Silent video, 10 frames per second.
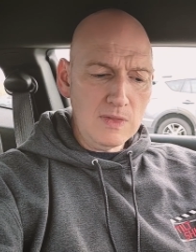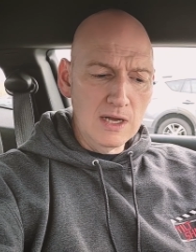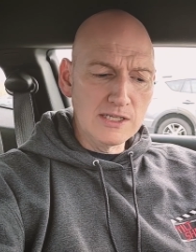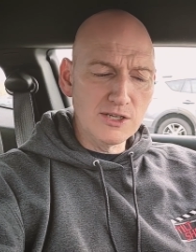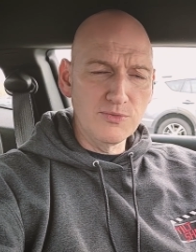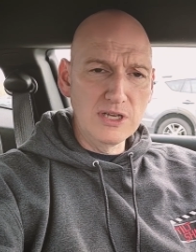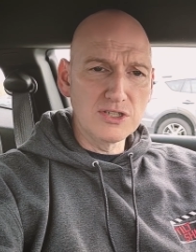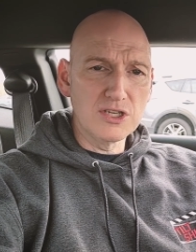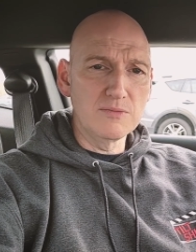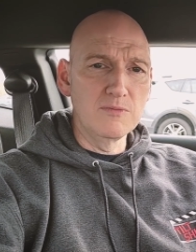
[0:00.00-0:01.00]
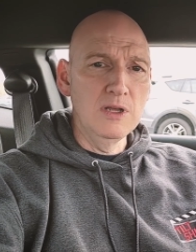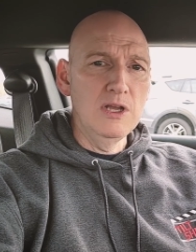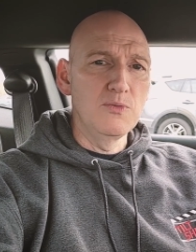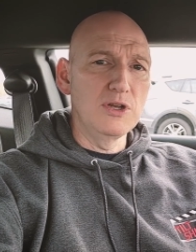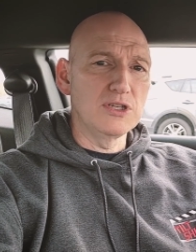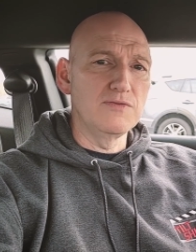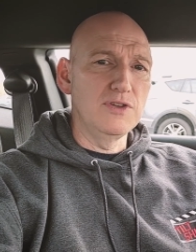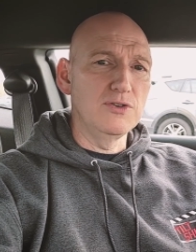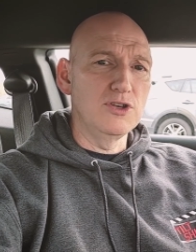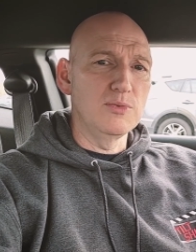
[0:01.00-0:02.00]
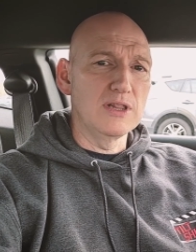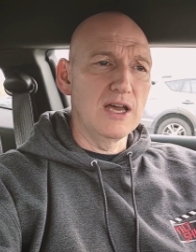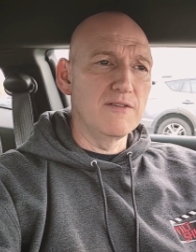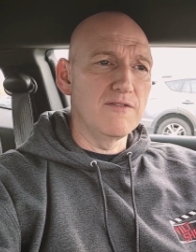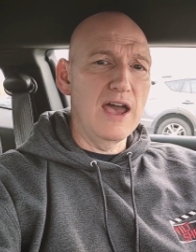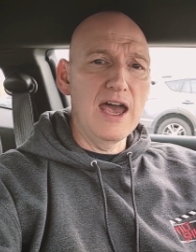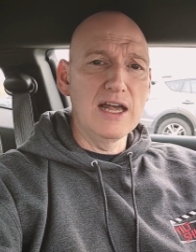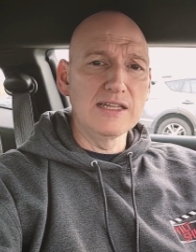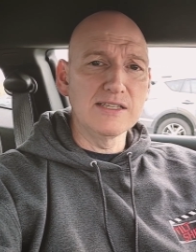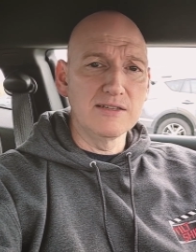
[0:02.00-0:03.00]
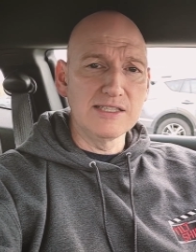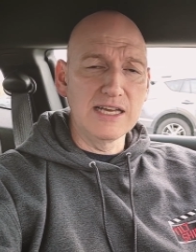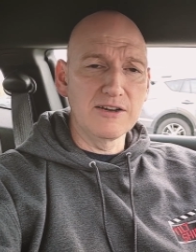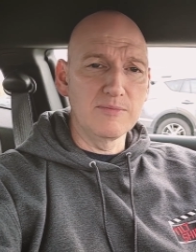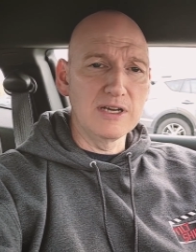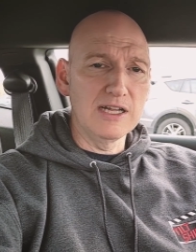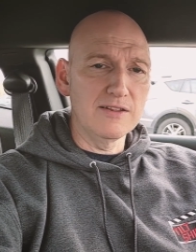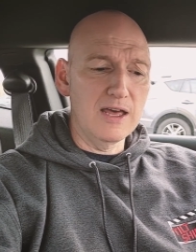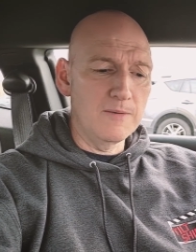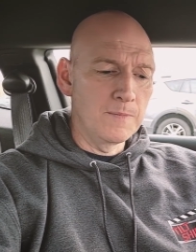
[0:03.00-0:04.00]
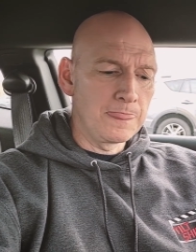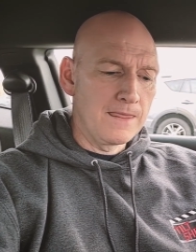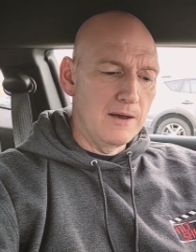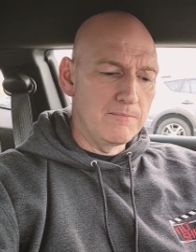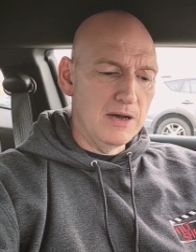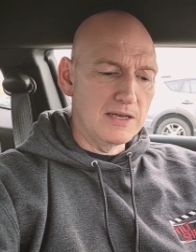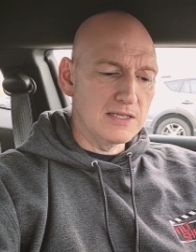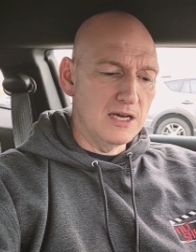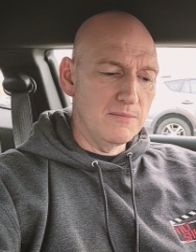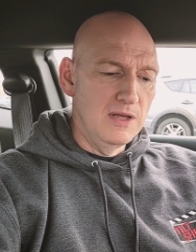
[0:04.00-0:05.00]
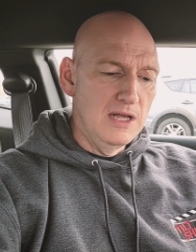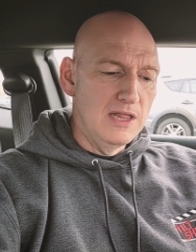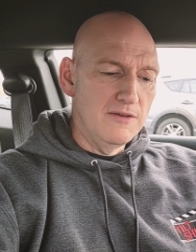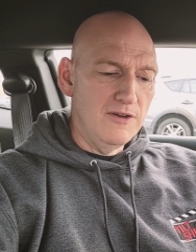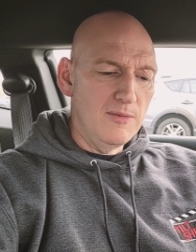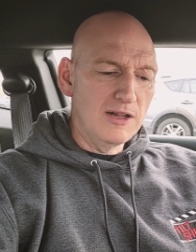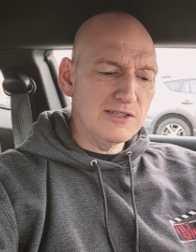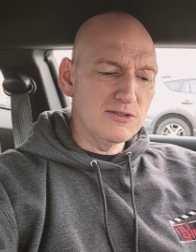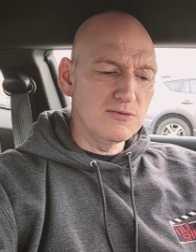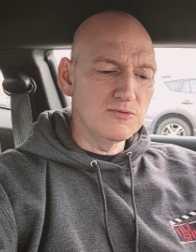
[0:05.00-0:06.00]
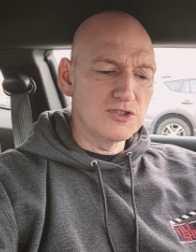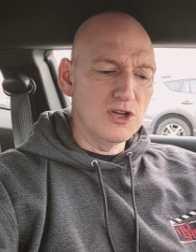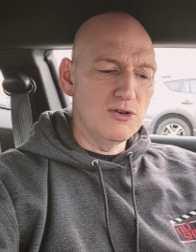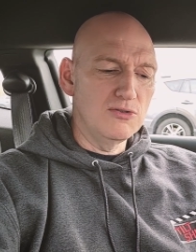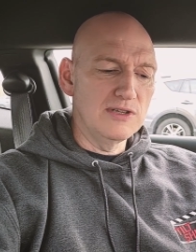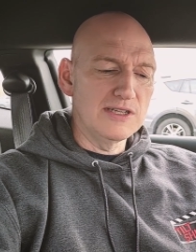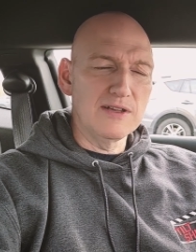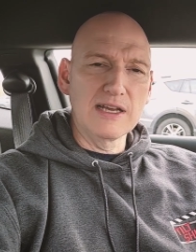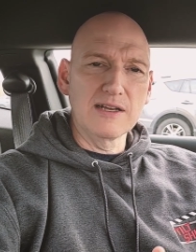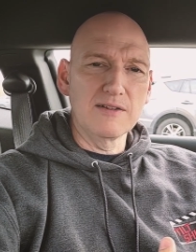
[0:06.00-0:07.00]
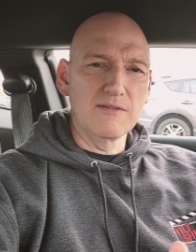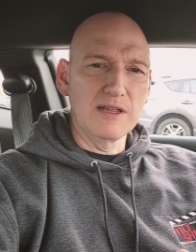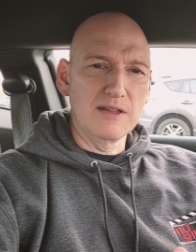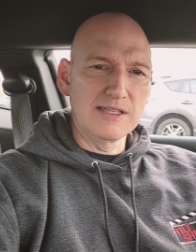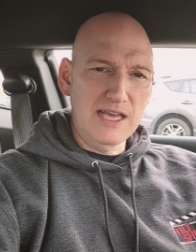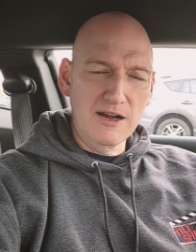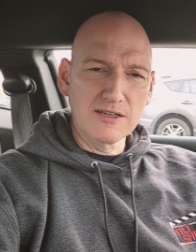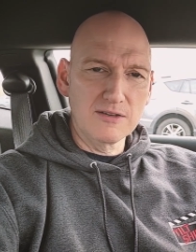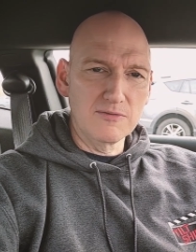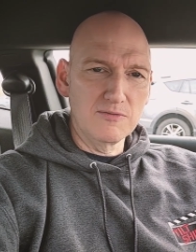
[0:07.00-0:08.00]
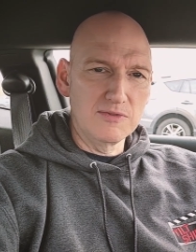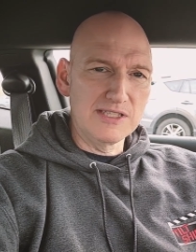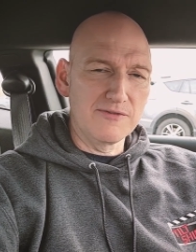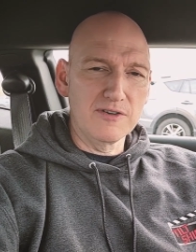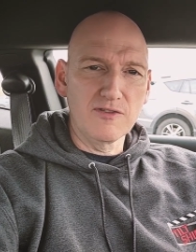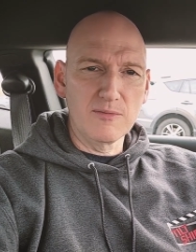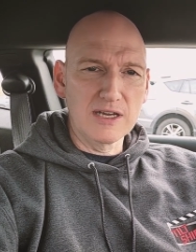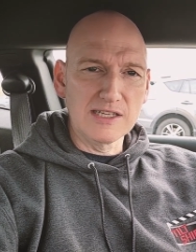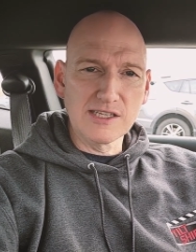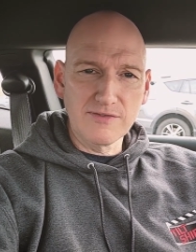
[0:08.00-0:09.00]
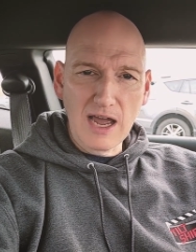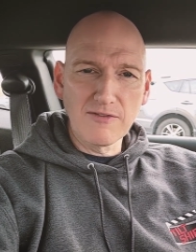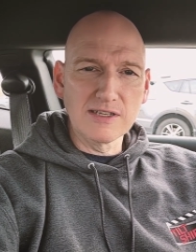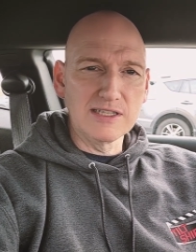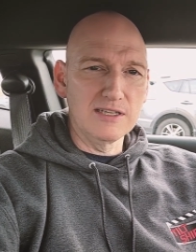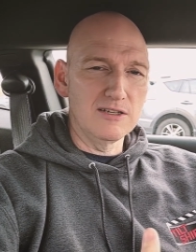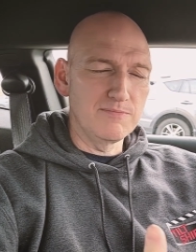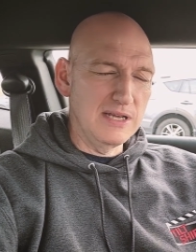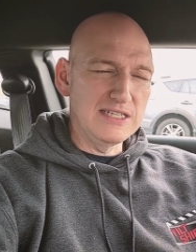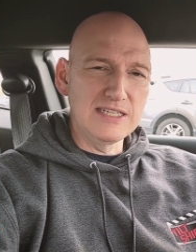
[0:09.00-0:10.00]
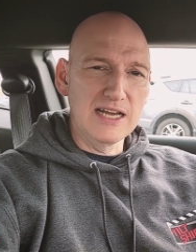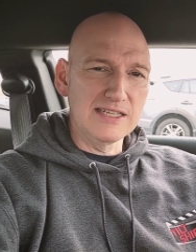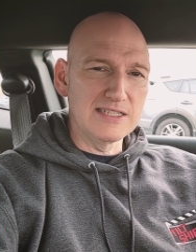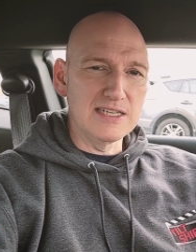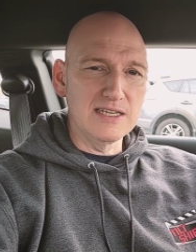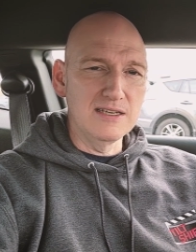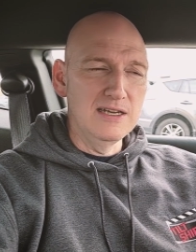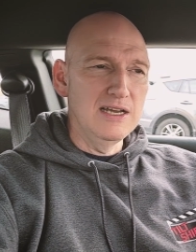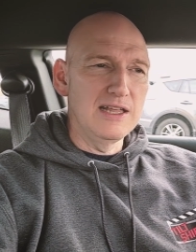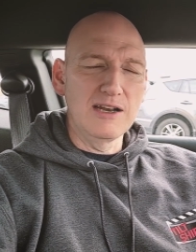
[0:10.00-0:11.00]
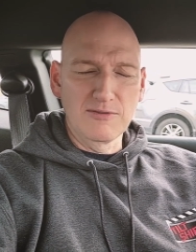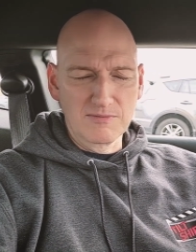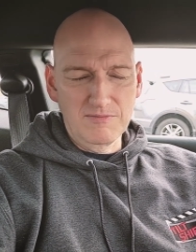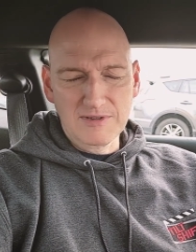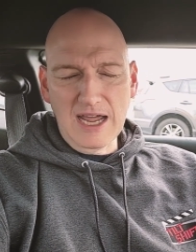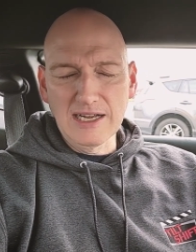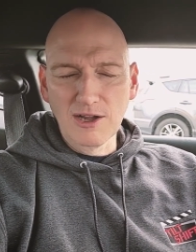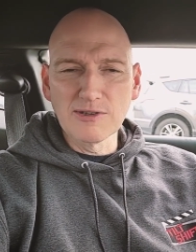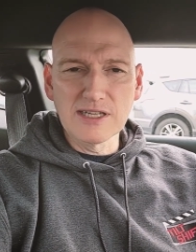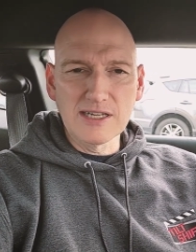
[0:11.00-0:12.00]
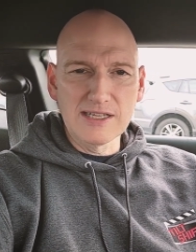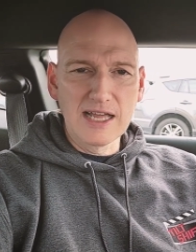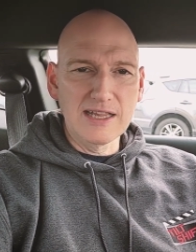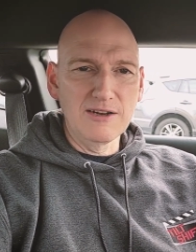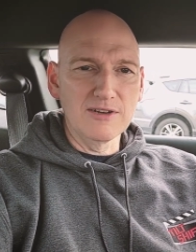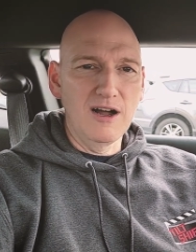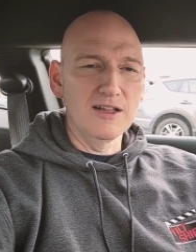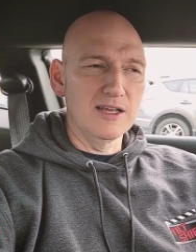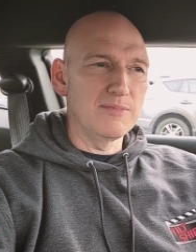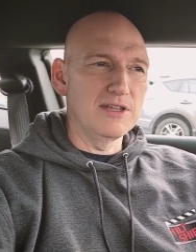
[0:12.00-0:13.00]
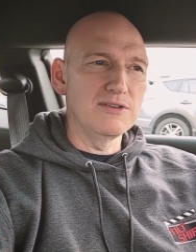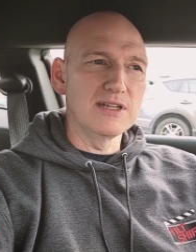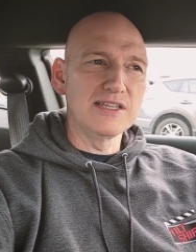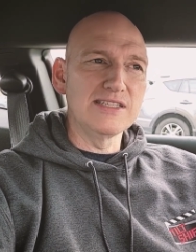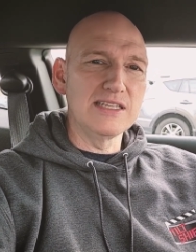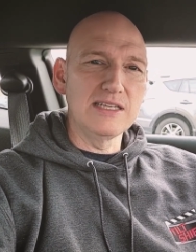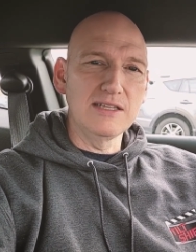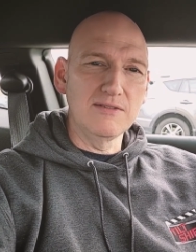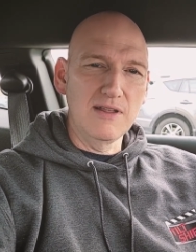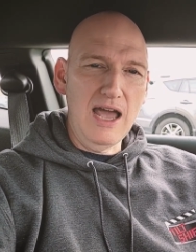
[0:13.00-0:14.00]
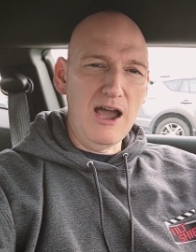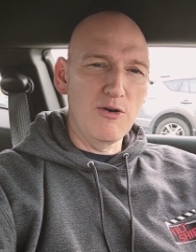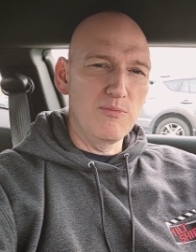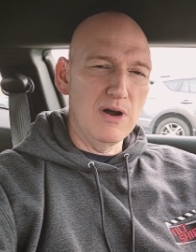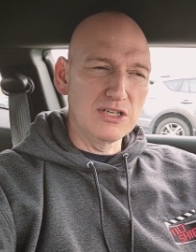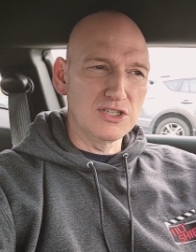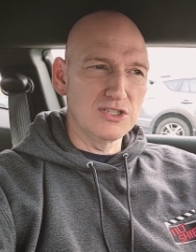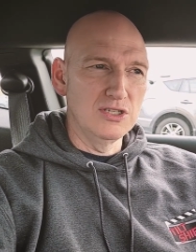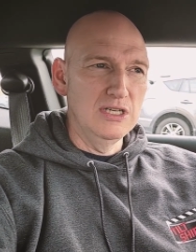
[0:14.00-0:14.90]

uh, so we should we should view human life as sacred because of that. But um, the film also shows like th- this character suffering from like a survivor's guilt, PTSD. They don't diagnose it as that. They don't call it that. But you can see how much